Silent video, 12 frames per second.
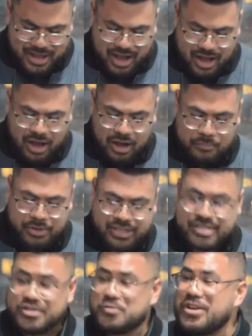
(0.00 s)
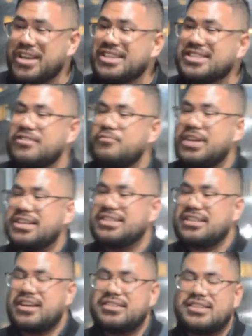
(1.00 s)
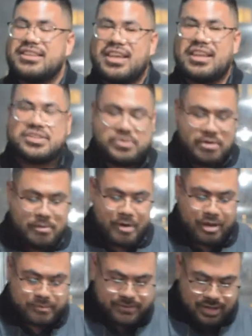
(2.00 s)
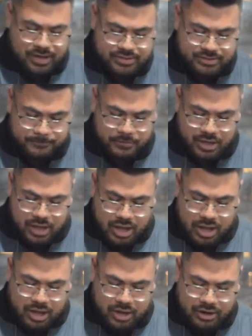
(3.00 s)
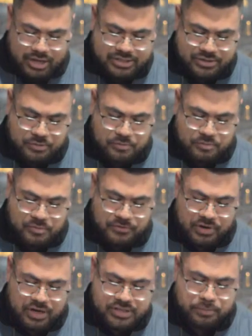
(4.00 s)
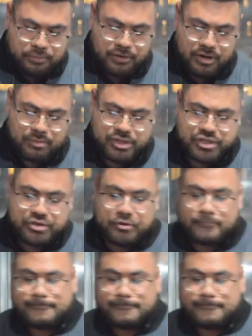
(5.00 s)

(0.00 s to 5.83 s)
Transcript: Uh, but just we need to we need to constantly get into our Bibles, guys. Yeah, come All on. All right, so moving on to point number two.